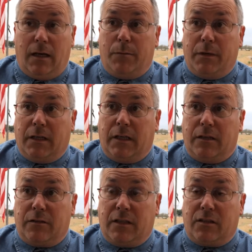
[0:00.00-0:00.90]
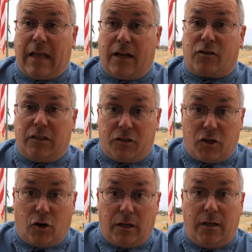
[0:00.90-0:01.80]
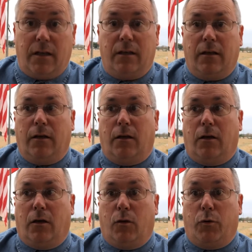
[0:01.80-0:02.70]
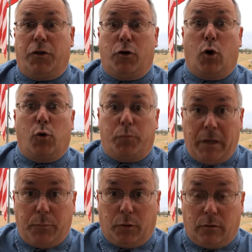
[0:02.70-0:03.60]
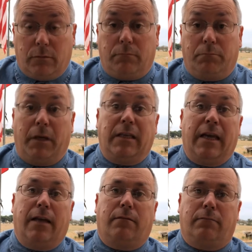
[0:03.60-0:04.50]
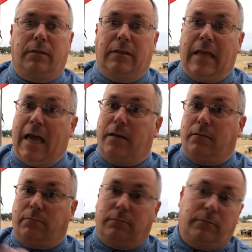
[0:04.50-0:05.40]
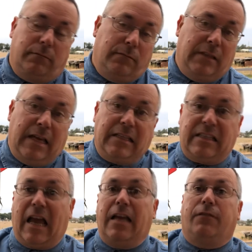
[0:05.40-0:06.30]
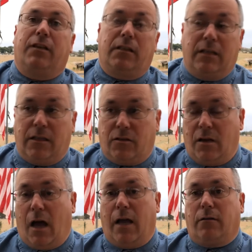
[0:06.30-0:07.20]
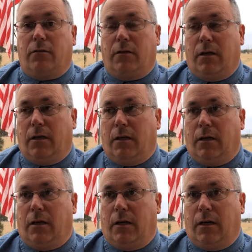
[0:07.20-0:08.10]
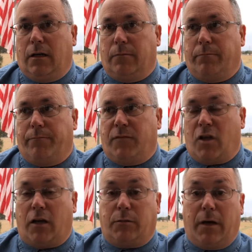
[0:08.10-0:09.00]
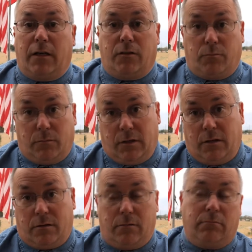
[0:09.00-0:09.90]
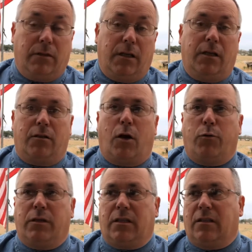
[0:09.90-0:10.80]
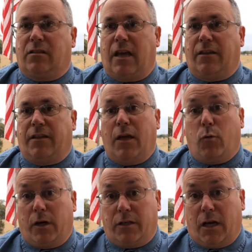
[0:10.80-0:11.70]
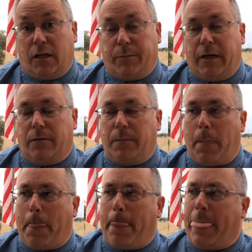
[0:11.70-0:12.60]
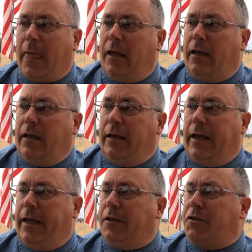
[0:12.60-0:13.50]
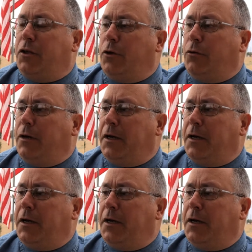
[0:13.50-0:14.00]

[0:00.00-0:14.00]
because this actually started with your own people, but yet that side of it is not talked about. It's always the side that they want to talk about. And so